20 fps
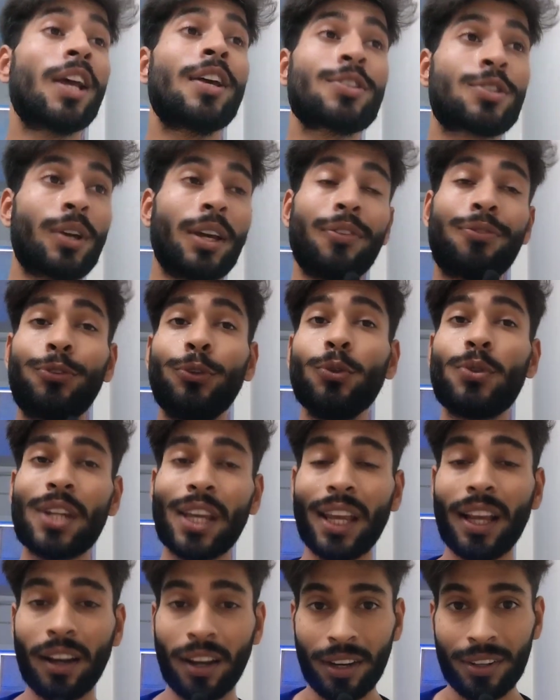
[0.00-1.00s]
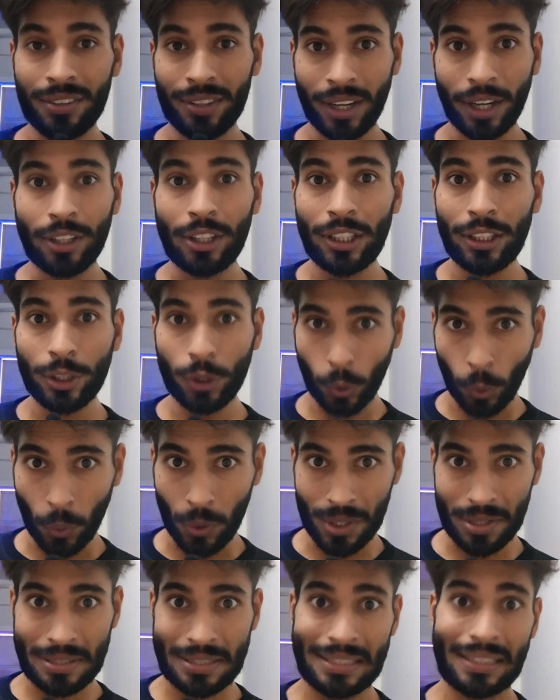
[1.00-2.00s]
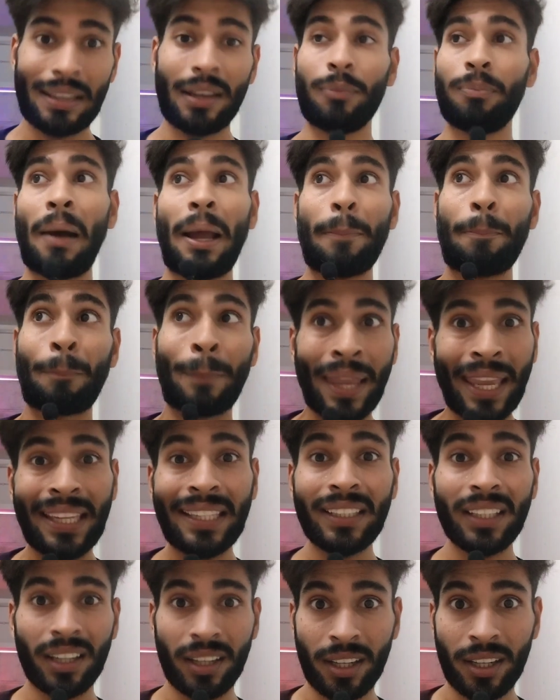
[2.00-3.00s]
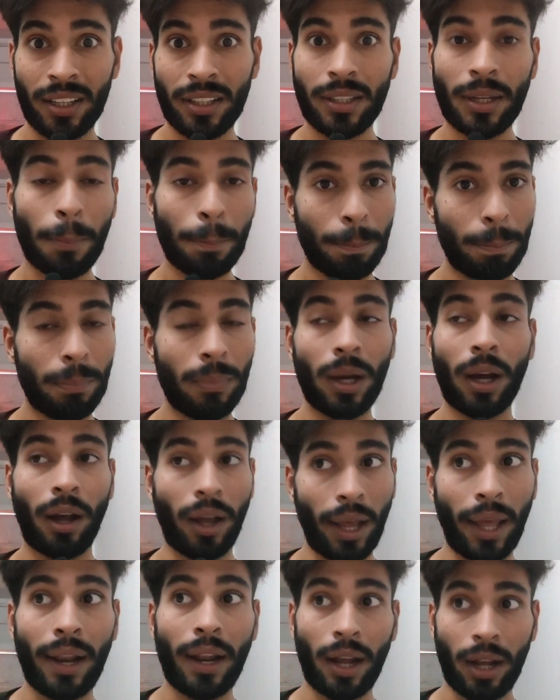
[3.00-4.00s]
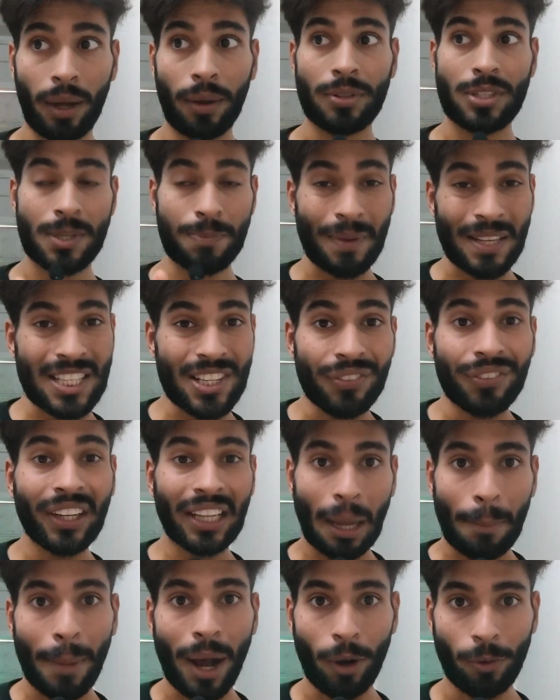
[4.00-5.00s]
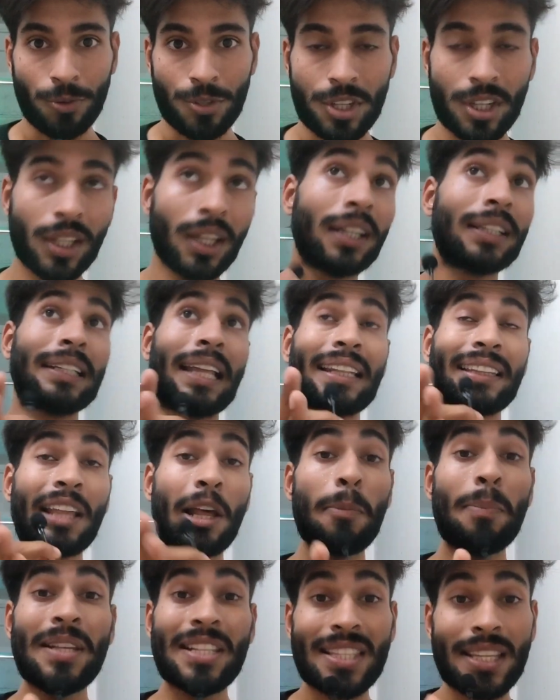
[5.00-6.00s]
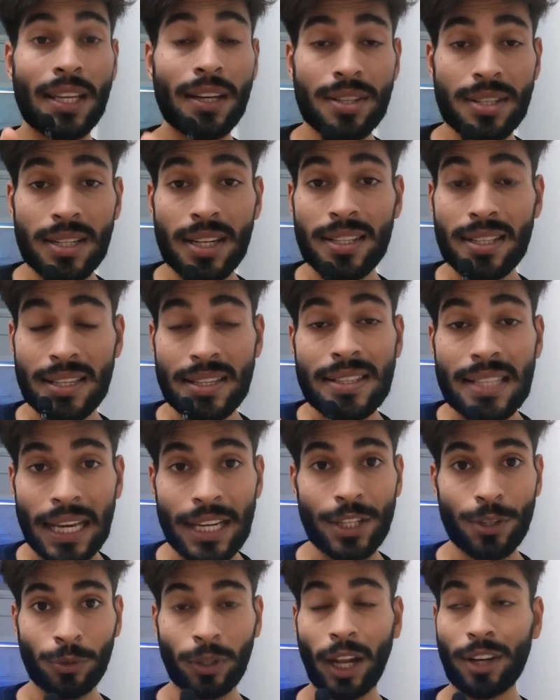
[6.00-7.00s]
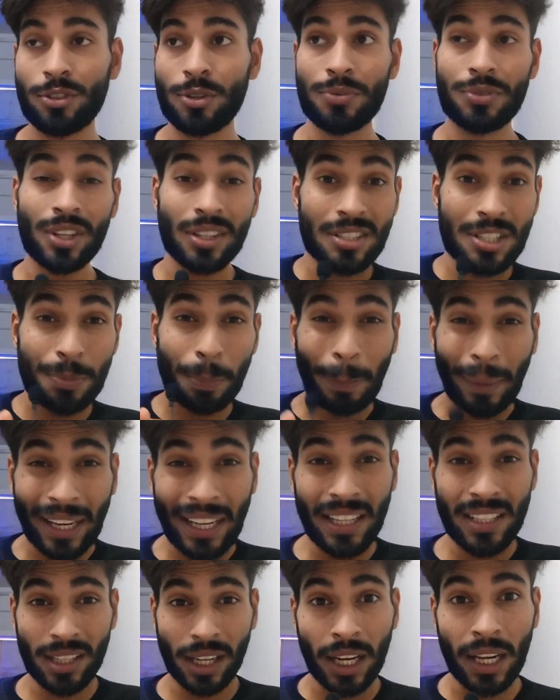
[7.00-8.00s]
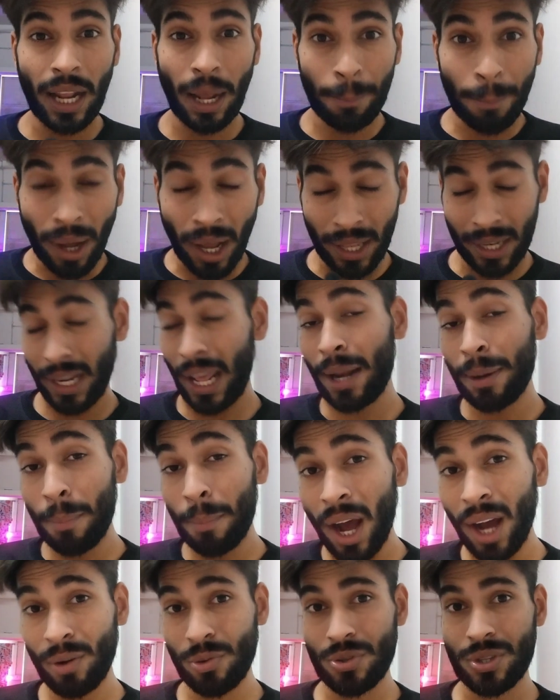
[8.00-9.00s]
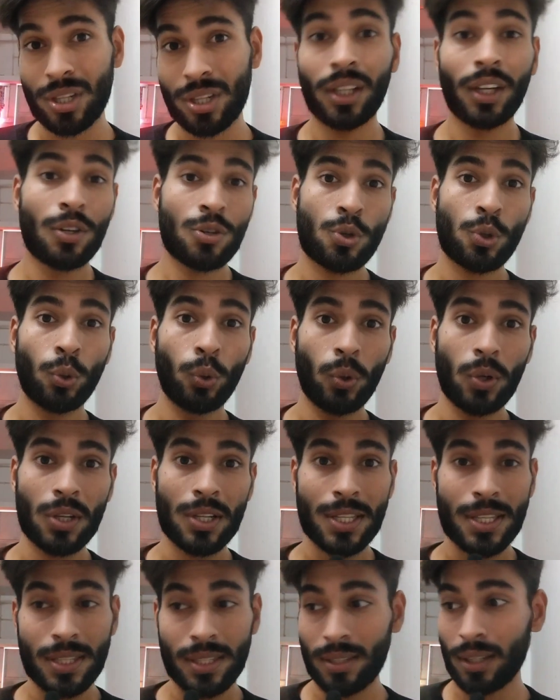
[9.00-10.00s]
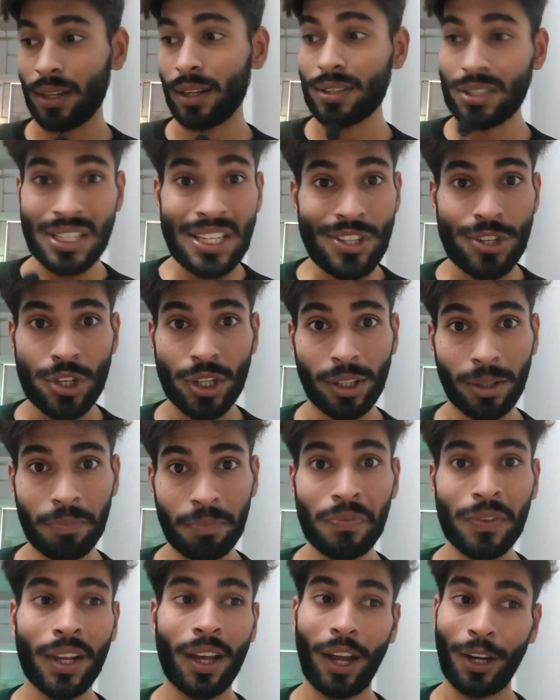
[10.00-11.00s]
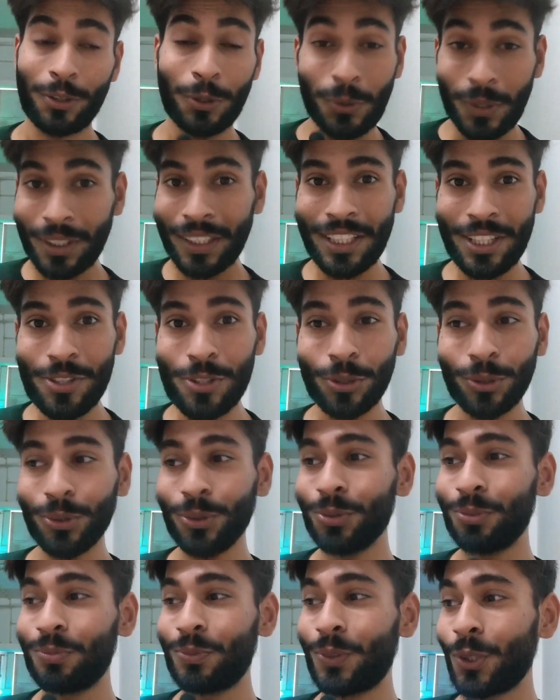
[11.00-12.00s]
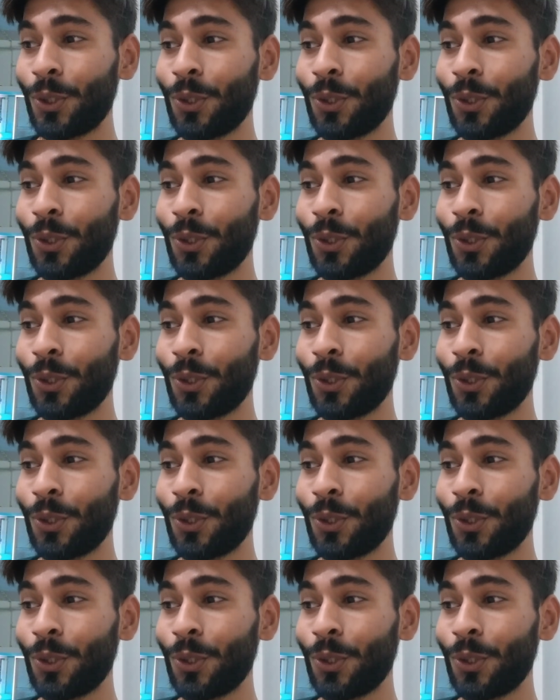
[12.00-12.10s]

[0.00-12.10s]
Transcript: So if you take a regular course by paying a specific amount, then there'll be seriousness inside you that you just paid an amount to a teacher, and you need to